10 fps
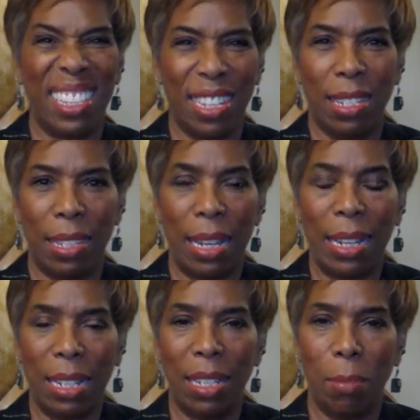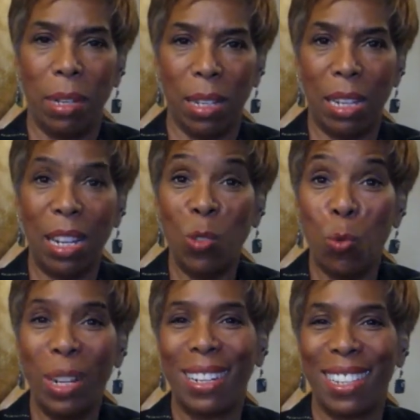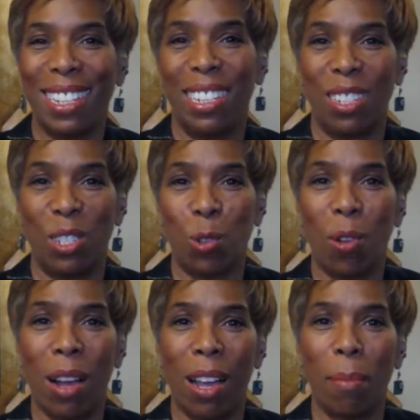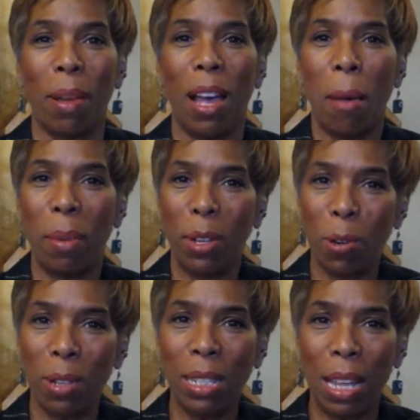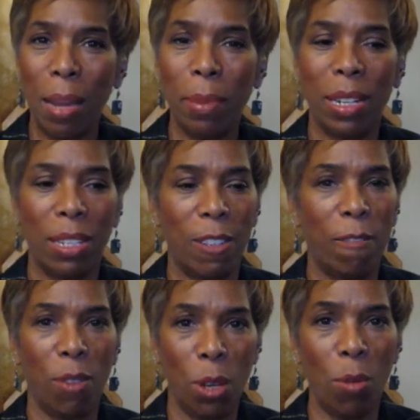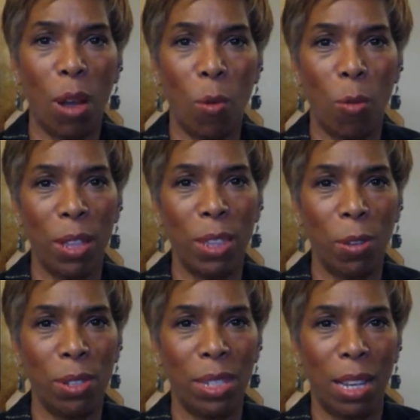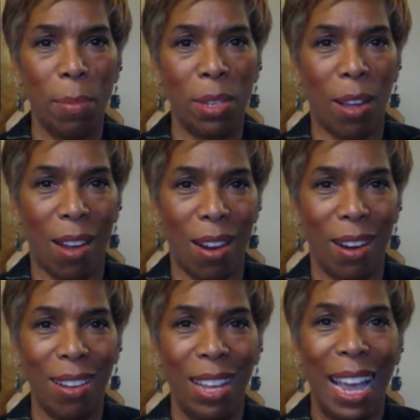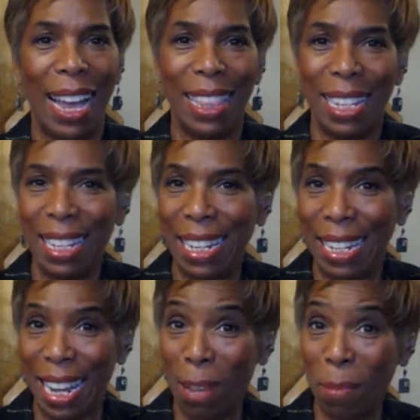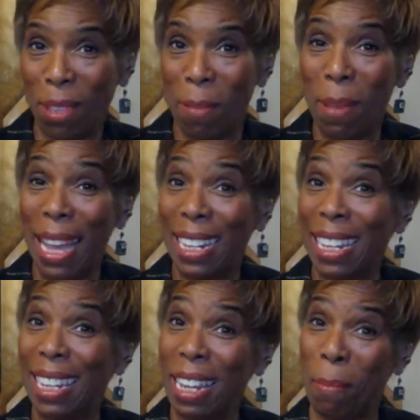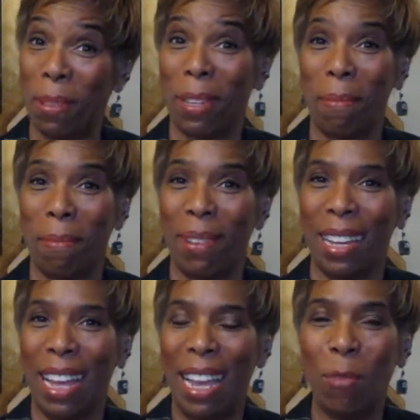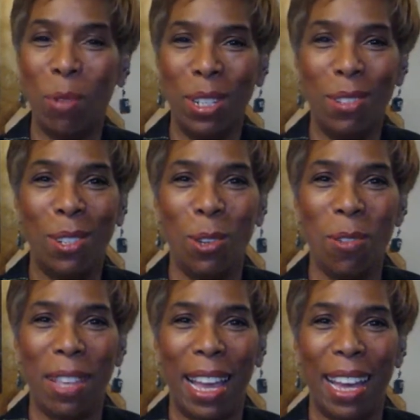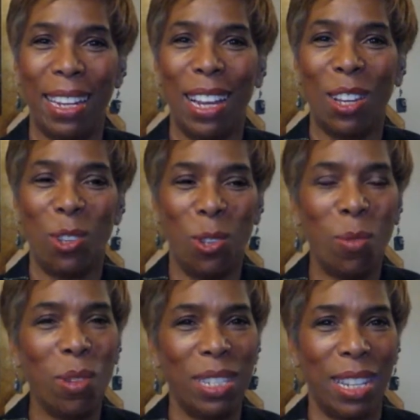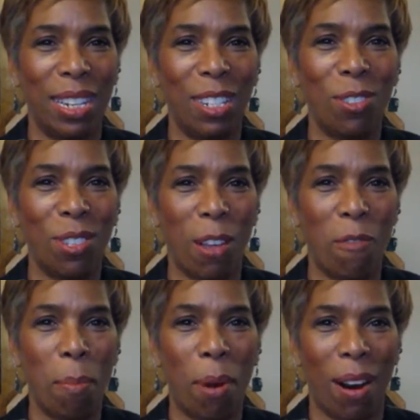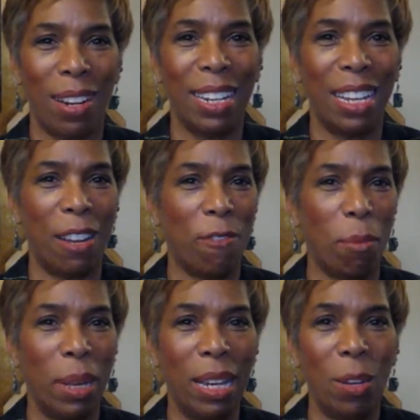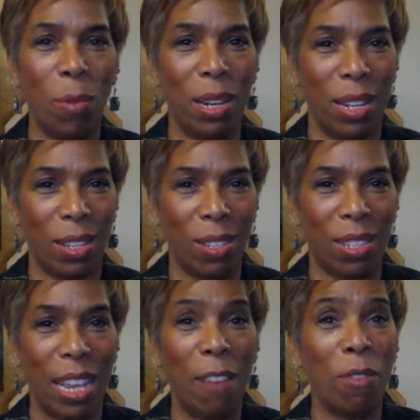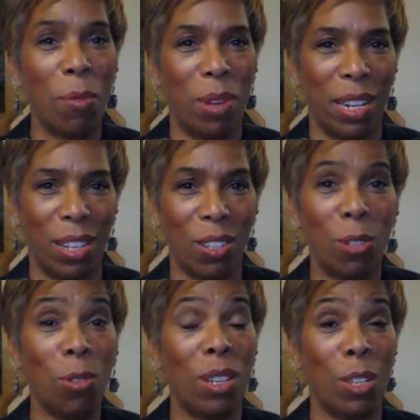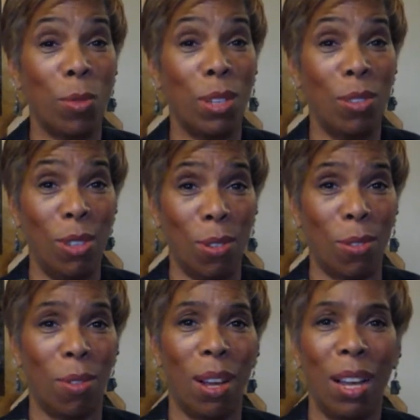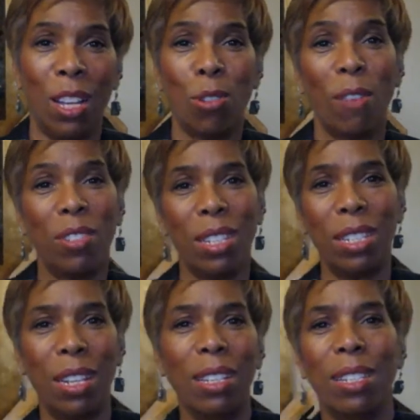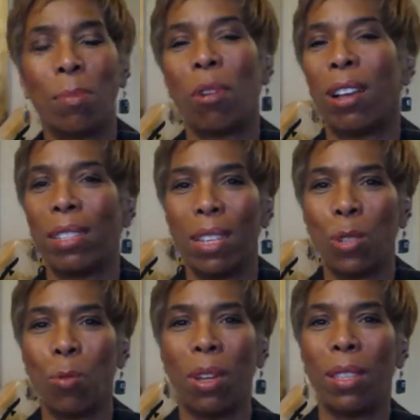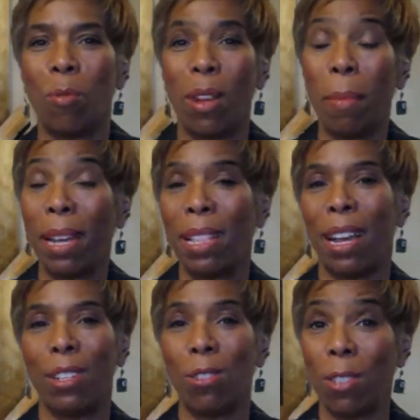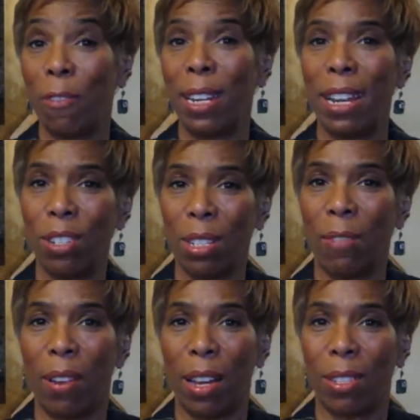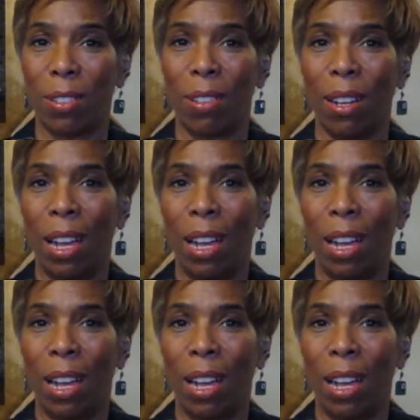That gets to be a little unwieldy to describe. But your assignment is to figure out what those steps are and then name them and claim them. And when you do that, you will set yourself apart again from anyone else, everyone else who does what you do. So I've just done this process with one of my clients who's a financial advisor.